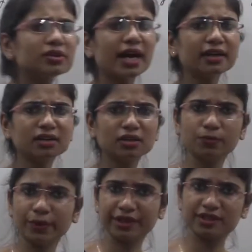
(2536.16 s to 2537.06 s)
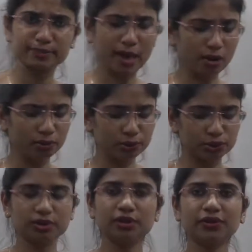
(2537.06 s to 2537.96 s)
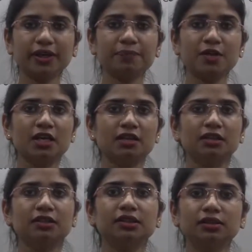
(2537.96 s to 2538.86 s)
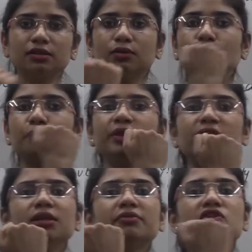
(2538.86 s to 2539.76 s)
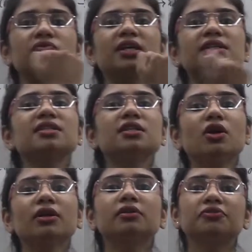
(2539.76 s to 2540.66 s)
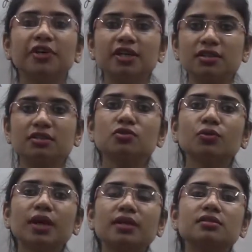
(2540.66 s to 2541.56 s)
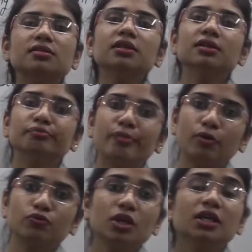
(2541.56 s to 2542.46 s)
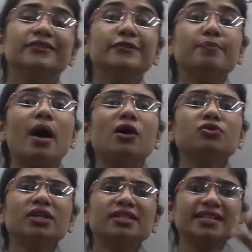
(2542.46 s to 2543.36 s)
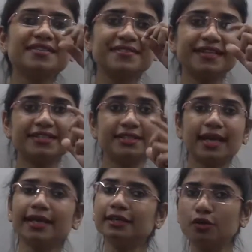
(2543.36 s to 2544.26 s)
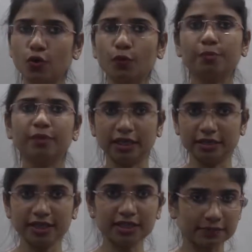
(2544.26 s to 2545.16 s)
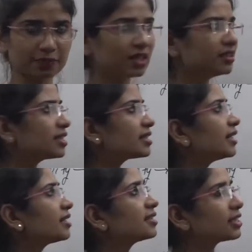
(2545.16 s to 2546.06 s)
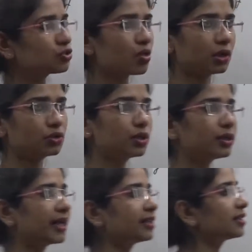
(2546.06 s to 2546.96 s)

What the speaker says: that what is mouth? The opening which we are seeing on our face is known as the mouth. The mouth is a slit-like opening. Yes, the slit is the structure like